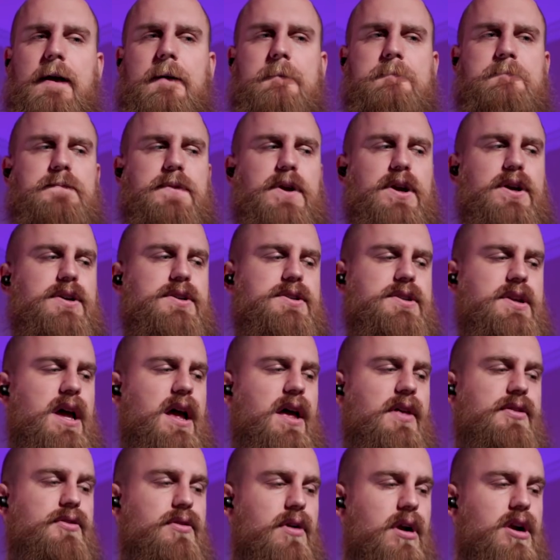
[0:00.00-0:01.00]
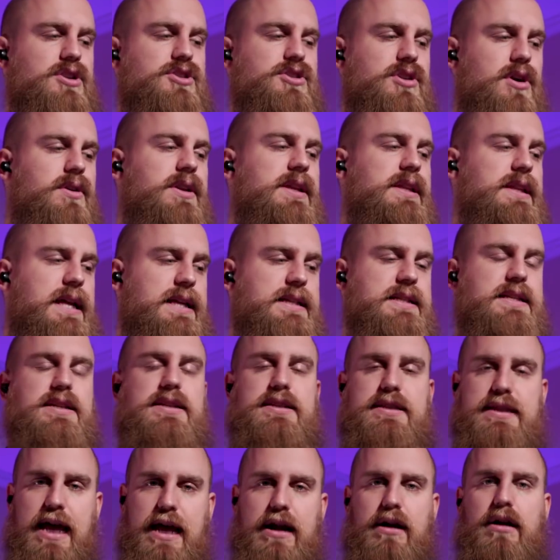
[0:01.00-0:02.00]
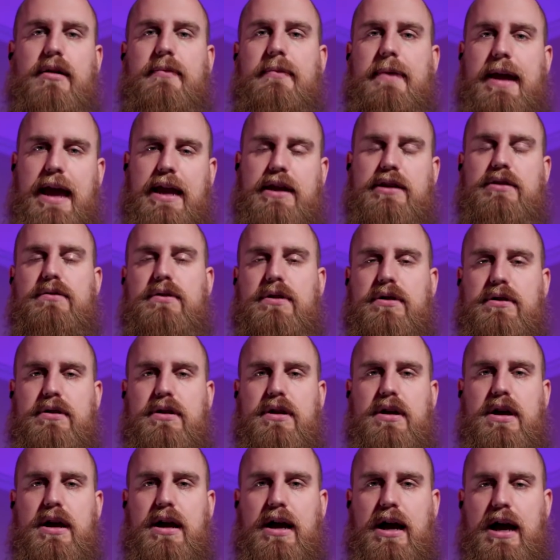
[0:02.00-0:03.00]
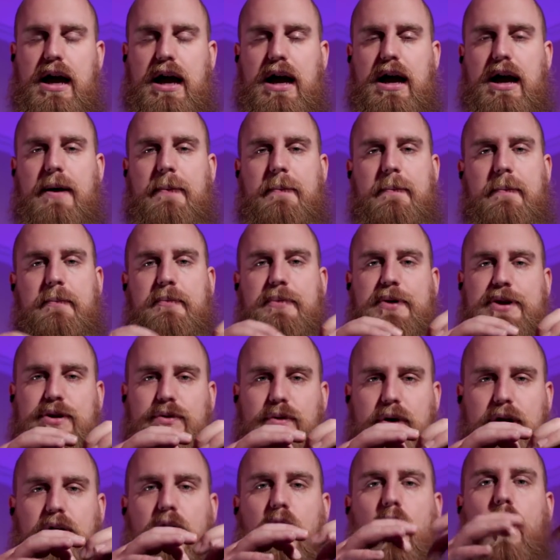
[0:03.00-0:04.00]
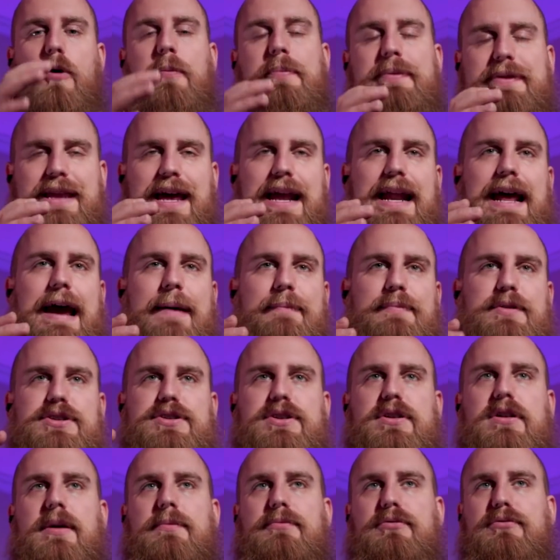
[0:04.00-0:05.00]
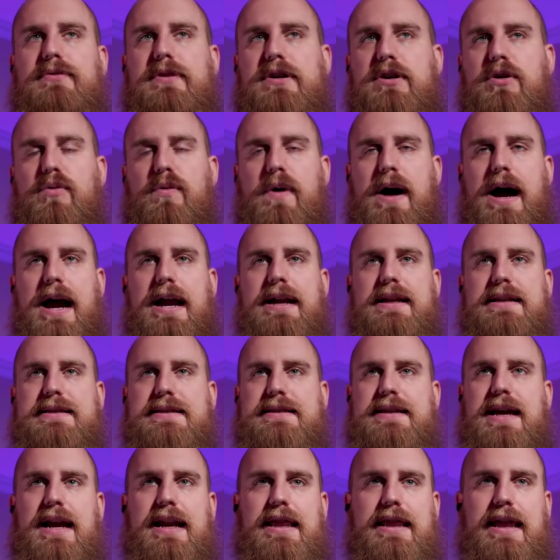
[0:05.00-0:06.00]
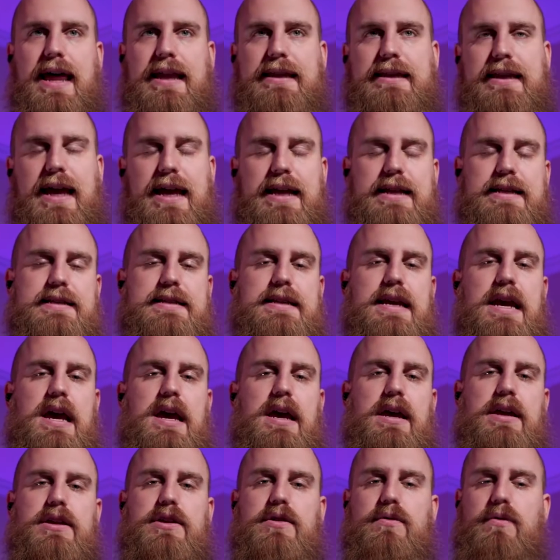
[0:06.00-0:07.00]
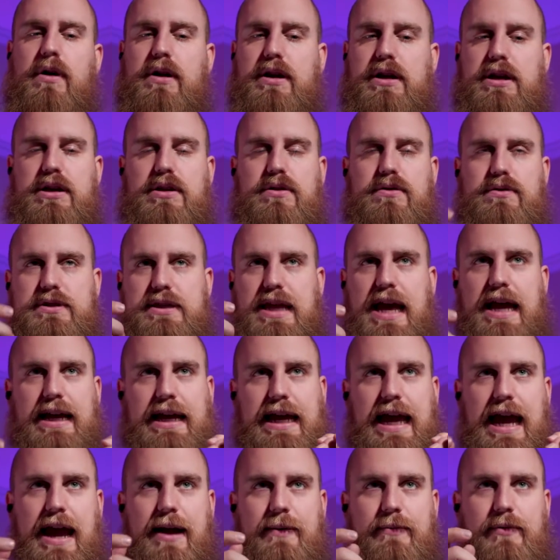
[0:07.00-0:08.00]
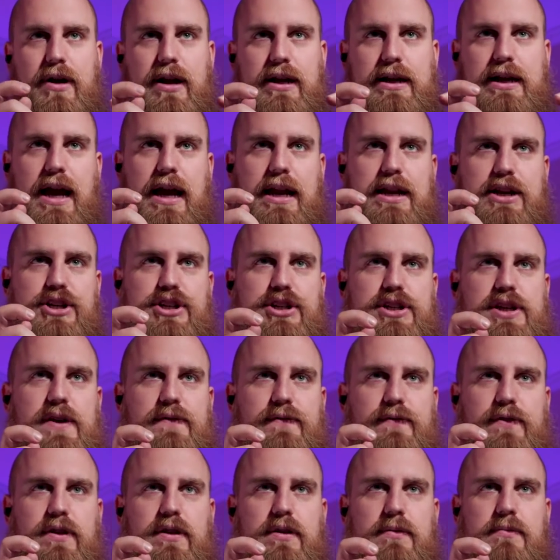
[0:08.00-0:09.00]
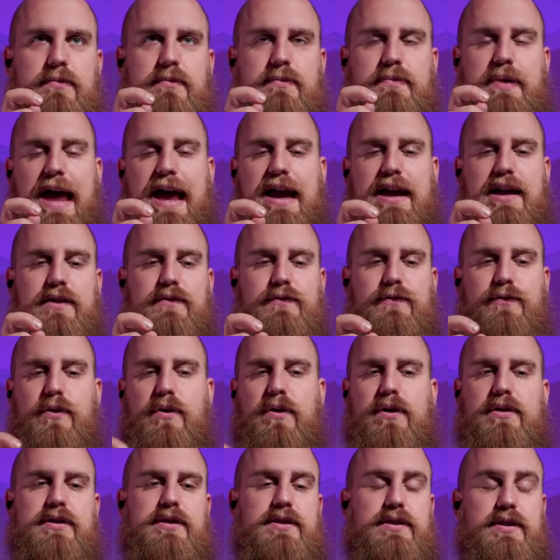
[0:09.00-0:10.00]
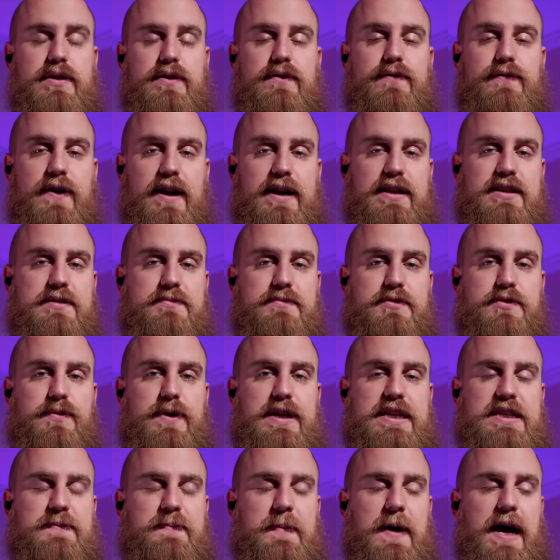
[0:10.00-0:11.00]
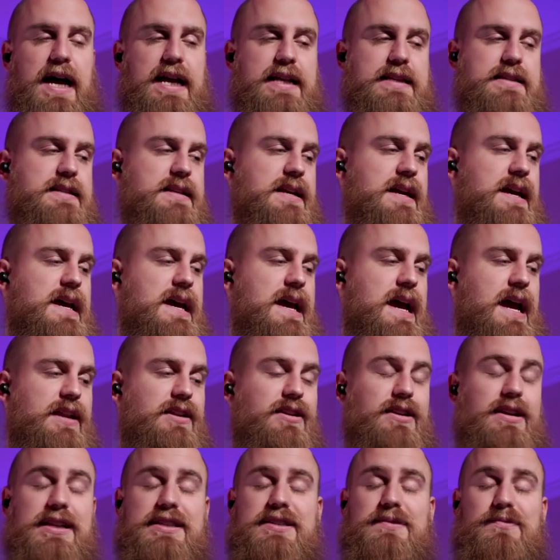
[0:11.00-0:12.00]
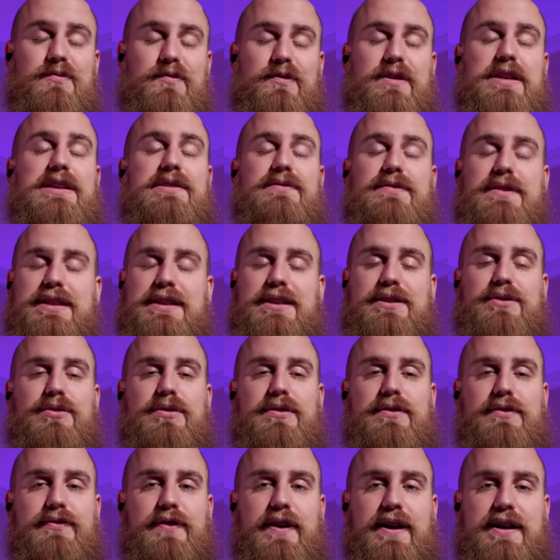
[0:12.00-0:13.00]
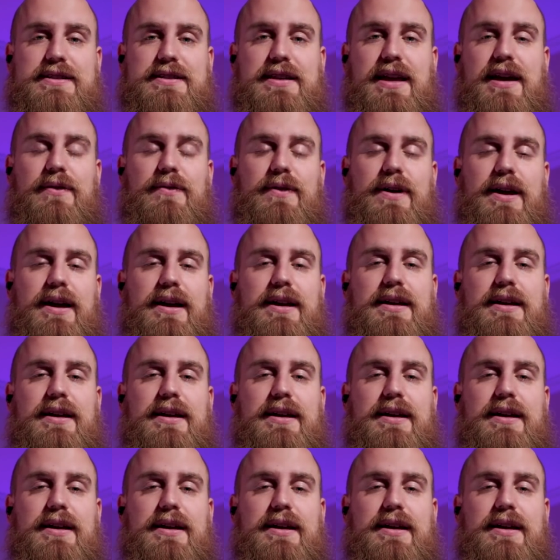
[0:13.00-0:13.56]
there are Sony lenses that are manual, but you want to open that aperture up real wide inside of that lens. You want to use that camera and kind of shift them back and forth until you find some sweet spots. And you can get some really, really cool effects that way.